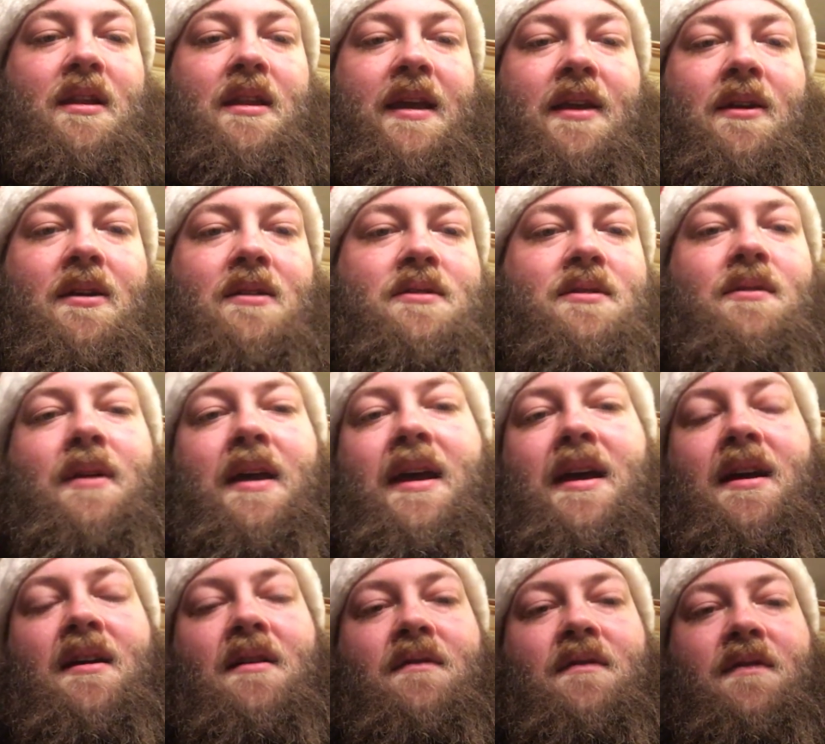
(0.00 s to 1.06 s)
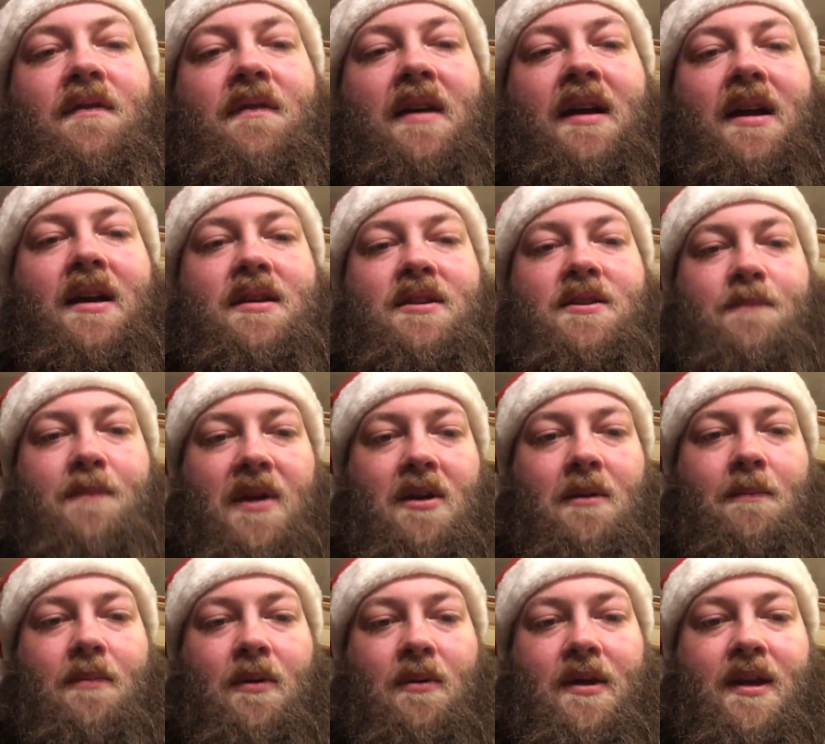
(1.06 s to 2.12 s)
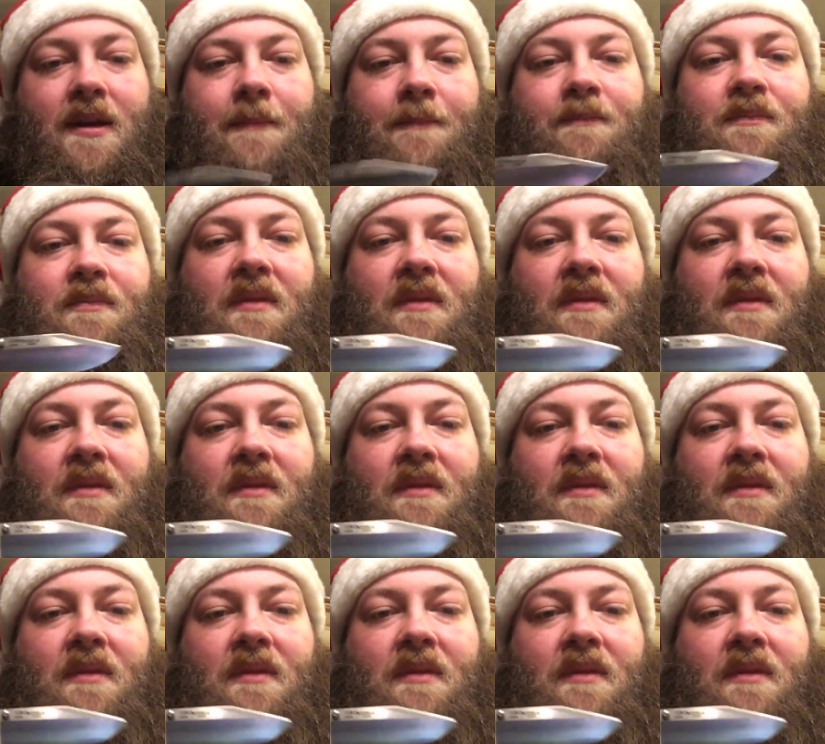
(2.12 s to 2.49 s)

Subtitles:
They also have spear point.